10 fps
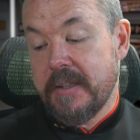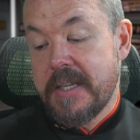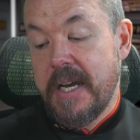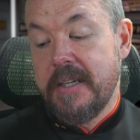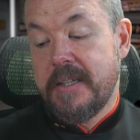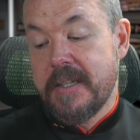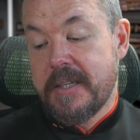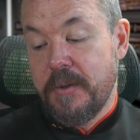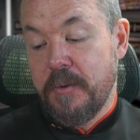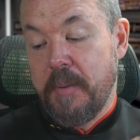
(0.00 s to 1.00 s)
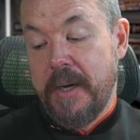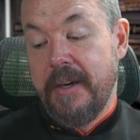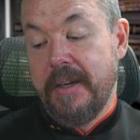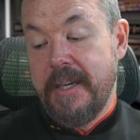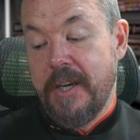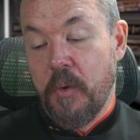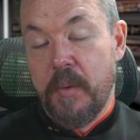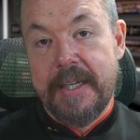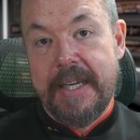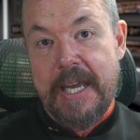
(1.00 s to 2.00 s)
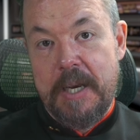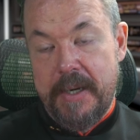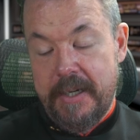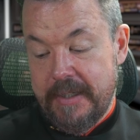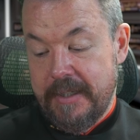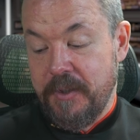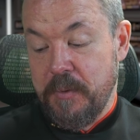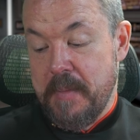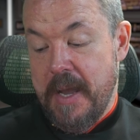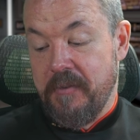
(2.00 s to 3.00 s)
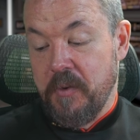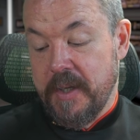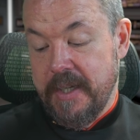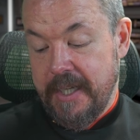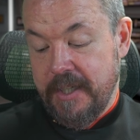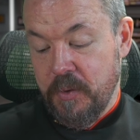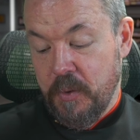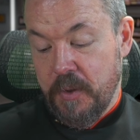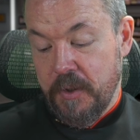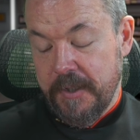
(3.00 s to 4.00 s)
scientist who apparently no one cared about and whom everyone ignored.